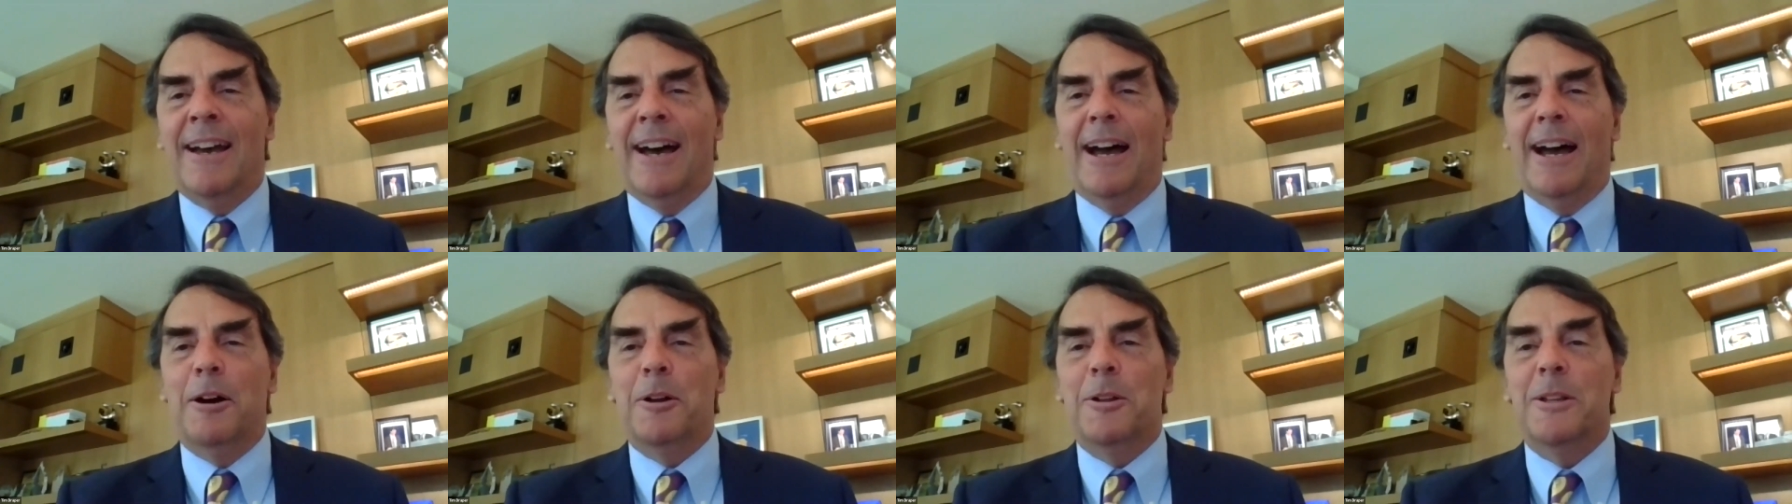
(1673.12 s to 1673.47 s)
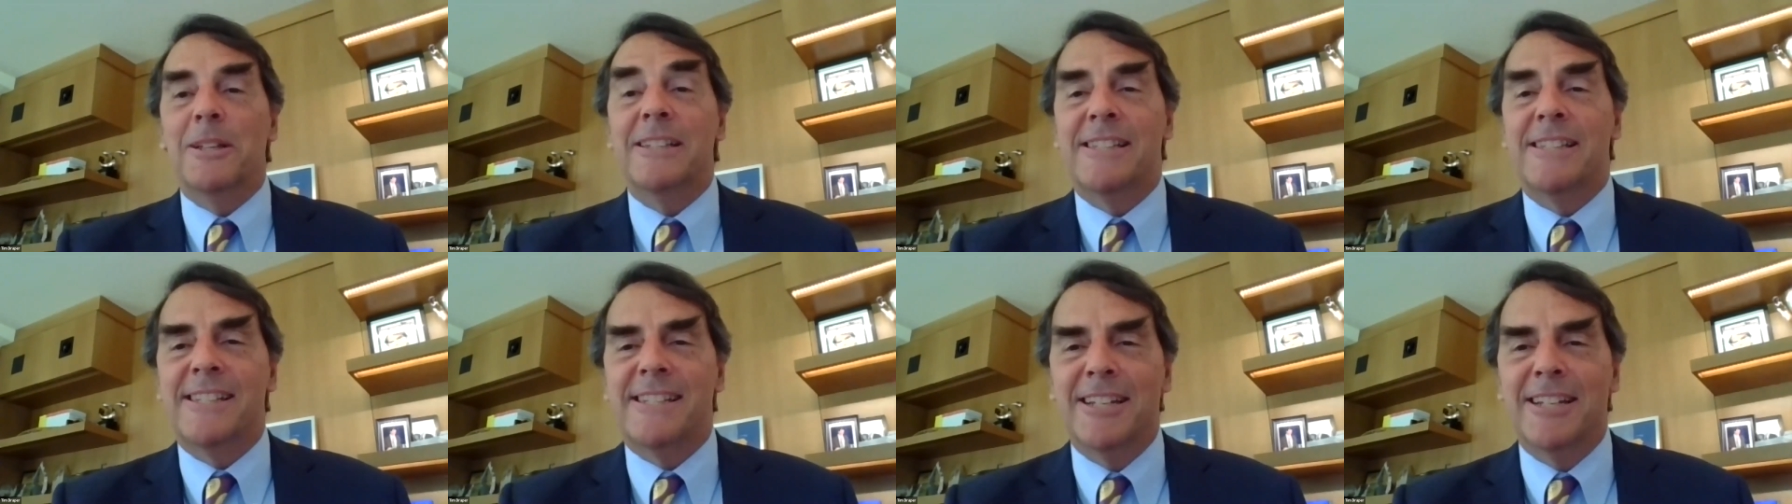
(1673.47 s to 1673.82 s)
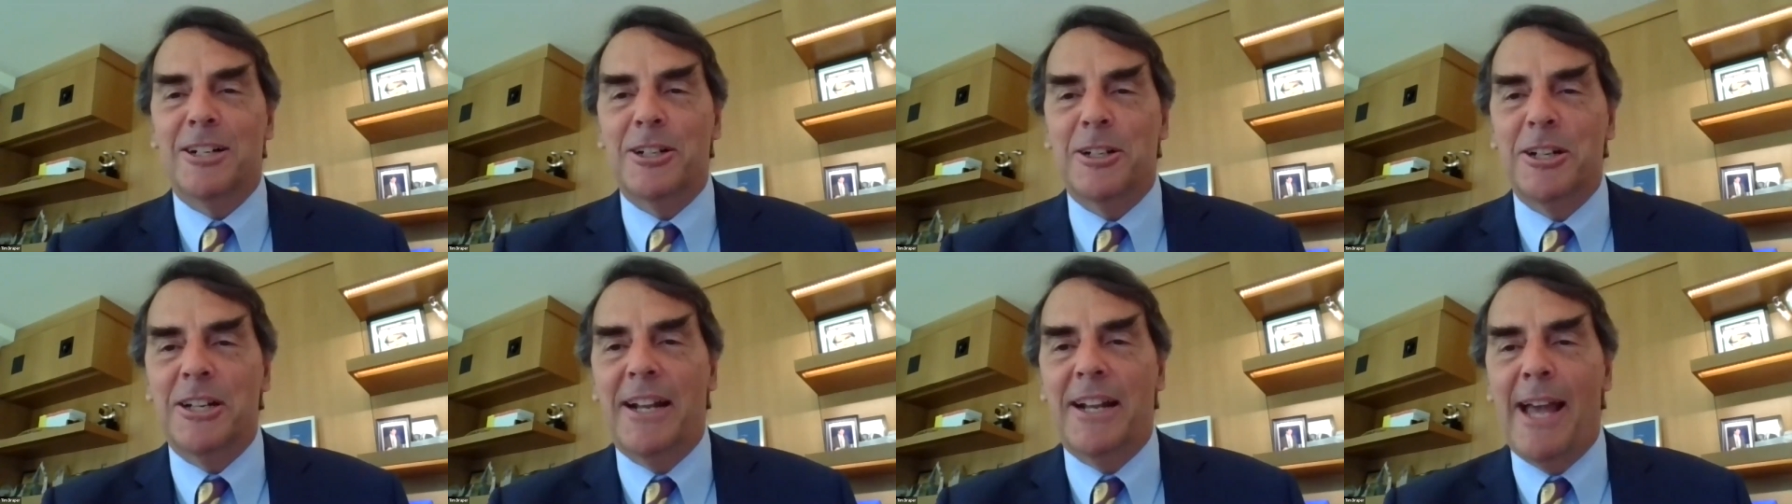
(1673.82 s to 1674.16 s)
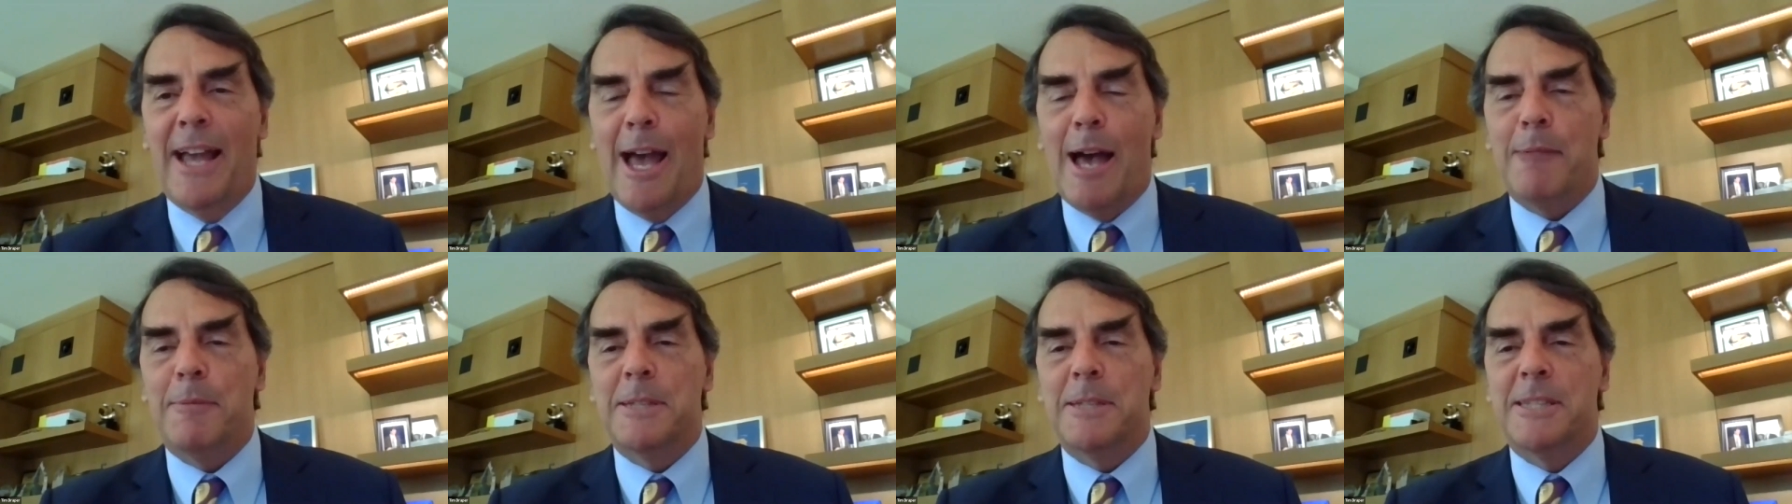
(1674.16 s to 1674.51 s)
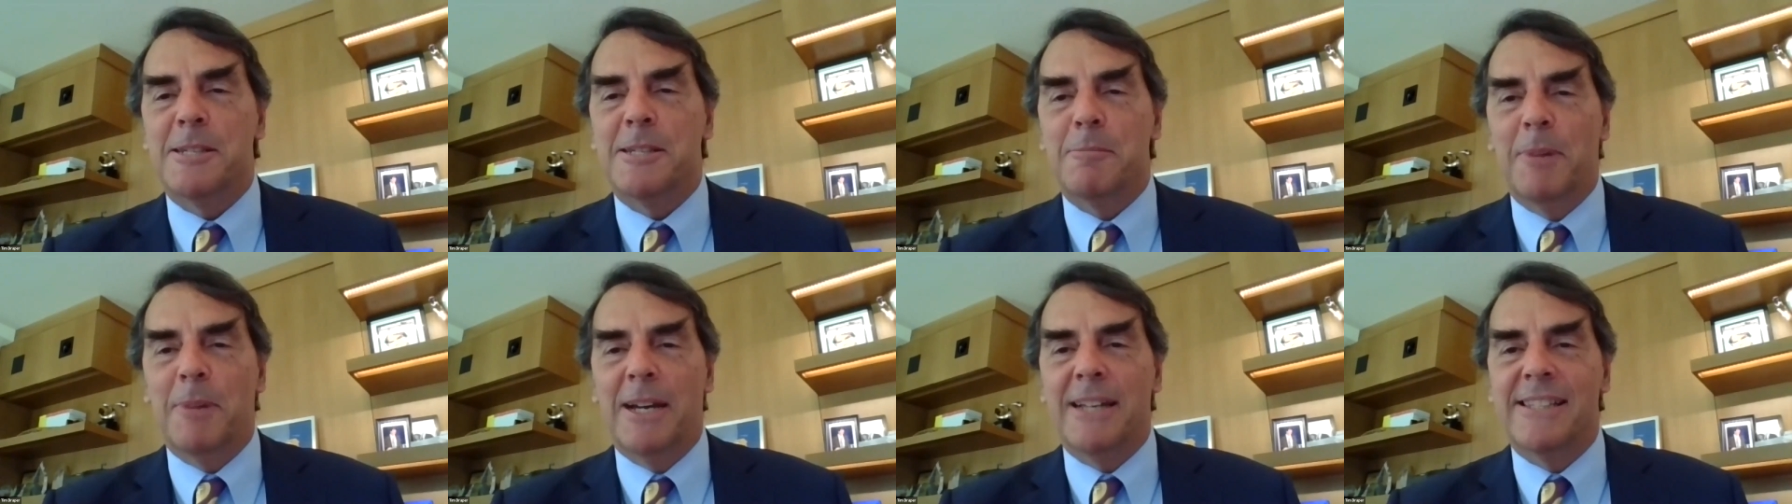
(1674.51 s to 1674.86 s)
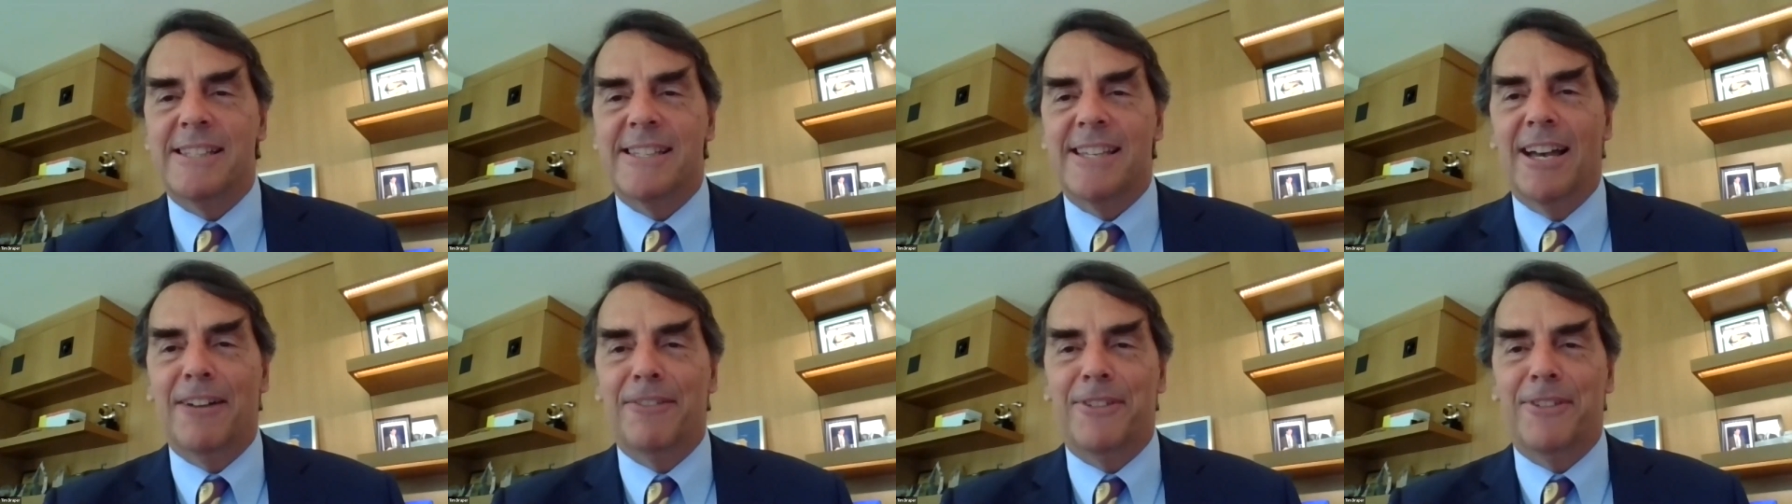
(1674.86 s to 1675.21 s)
I will instill good habits in
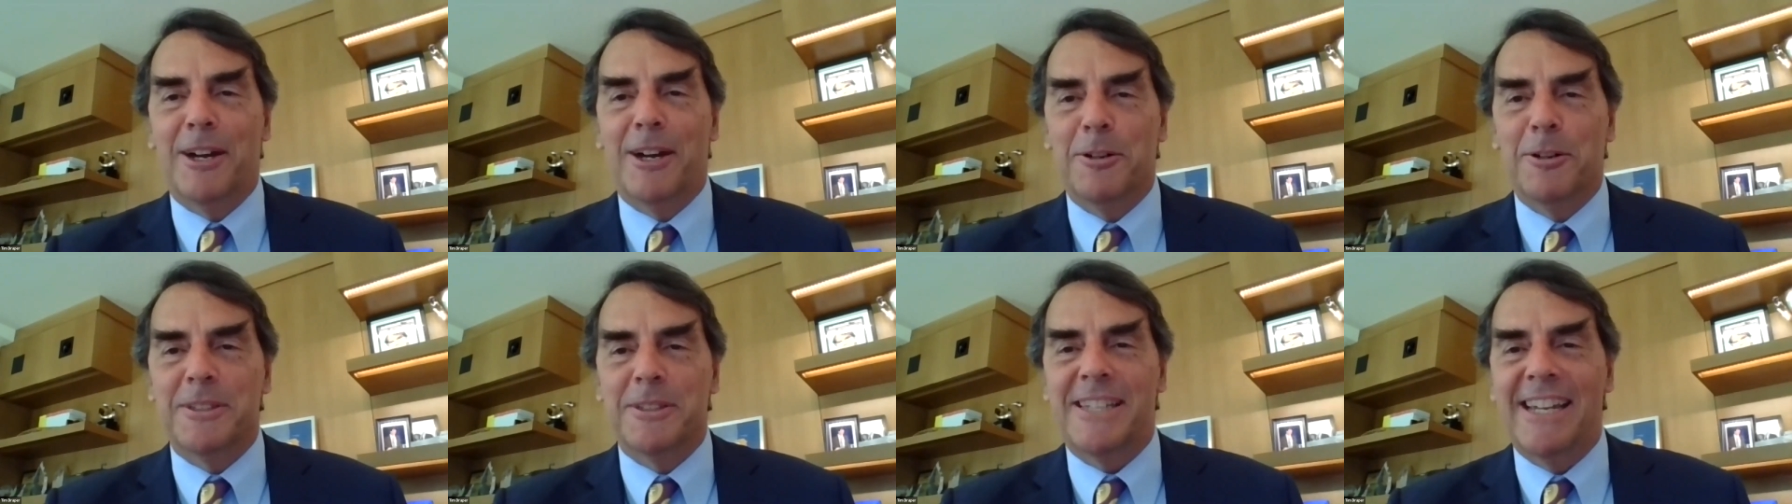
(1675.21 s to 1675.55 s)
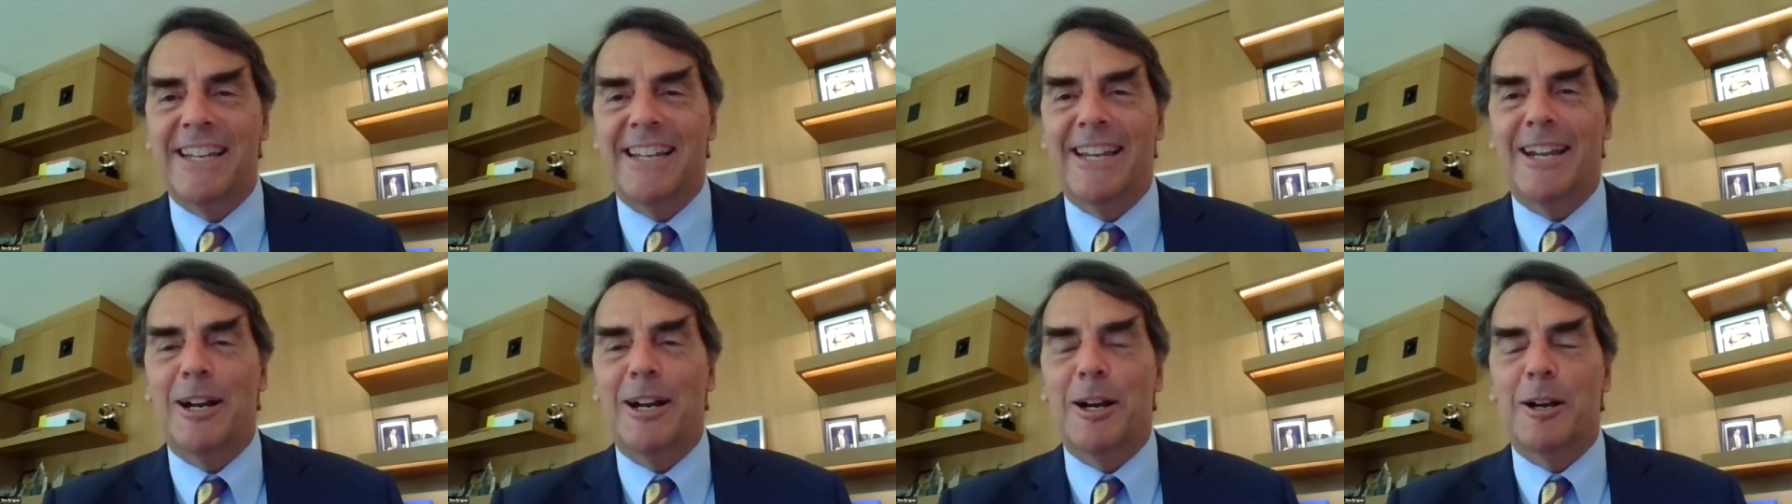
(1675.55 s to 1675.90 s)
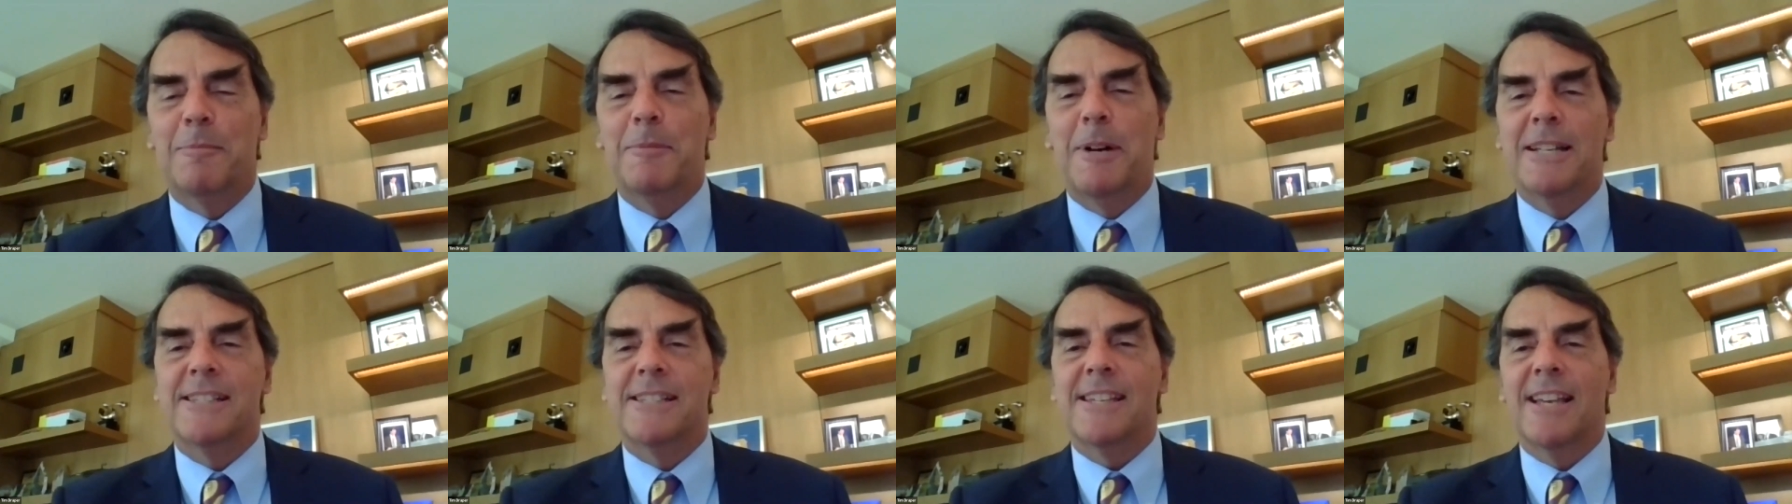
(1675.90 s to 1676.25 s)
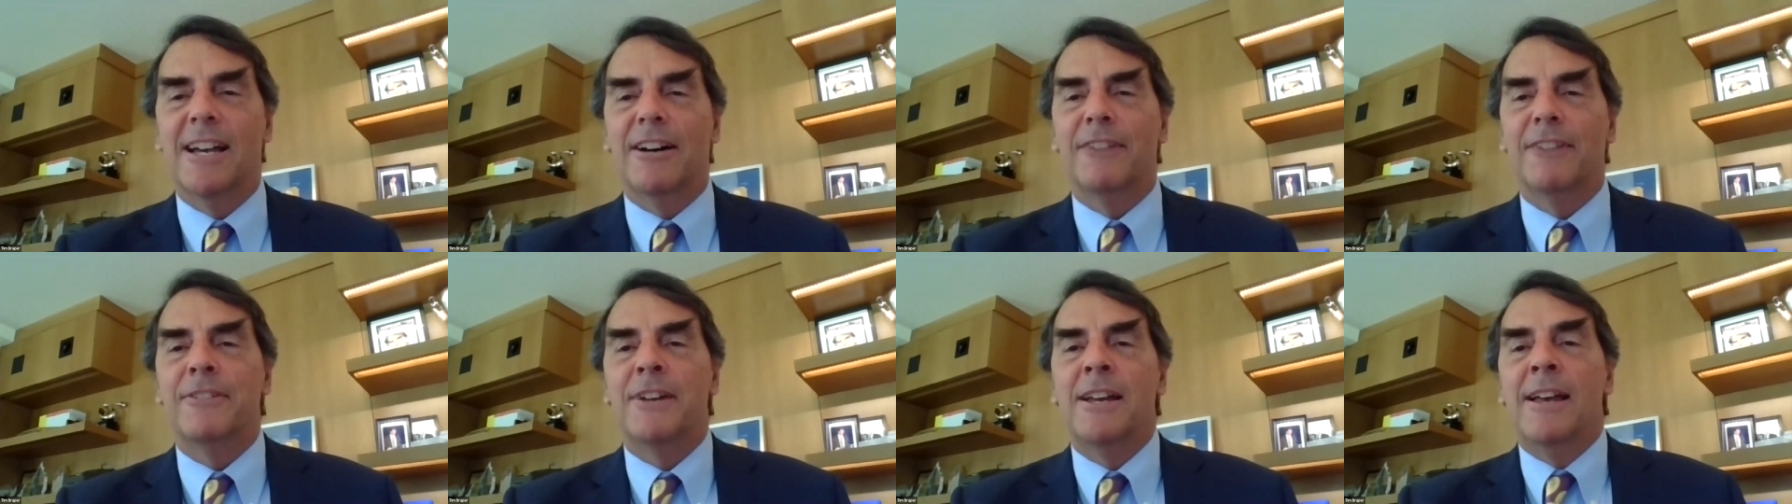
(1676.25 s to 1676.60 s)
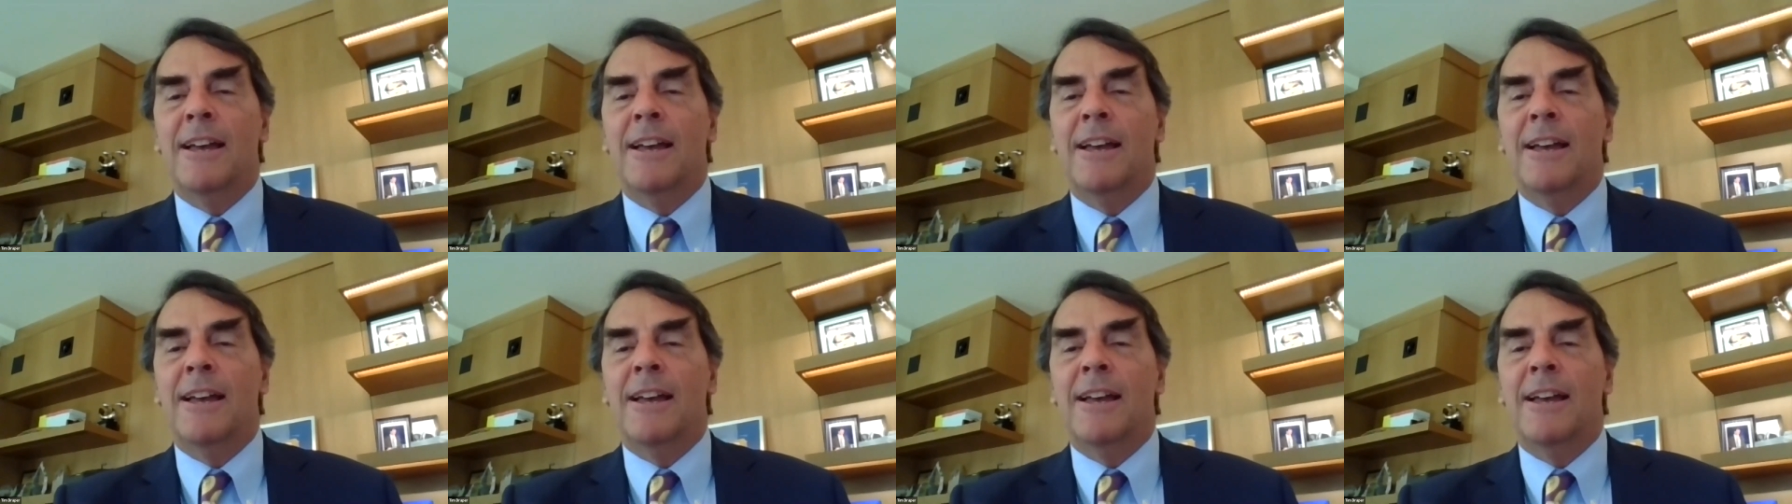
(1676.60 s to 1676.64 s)
myself. I will take care of myself.